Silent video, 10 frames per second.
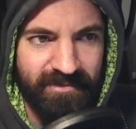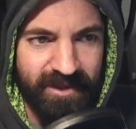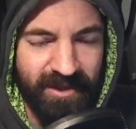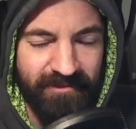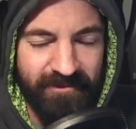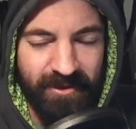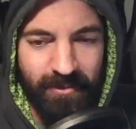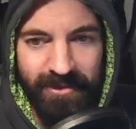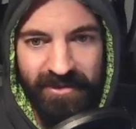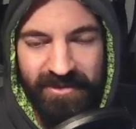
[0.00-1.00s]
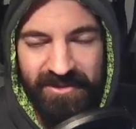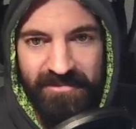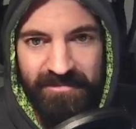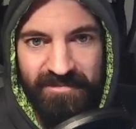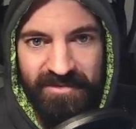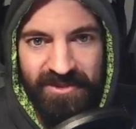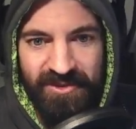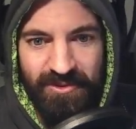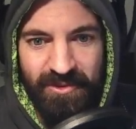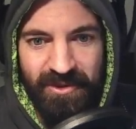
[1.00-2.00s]
I forget what it is.
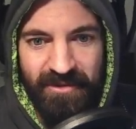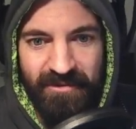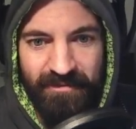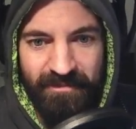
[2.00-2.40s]
Destroying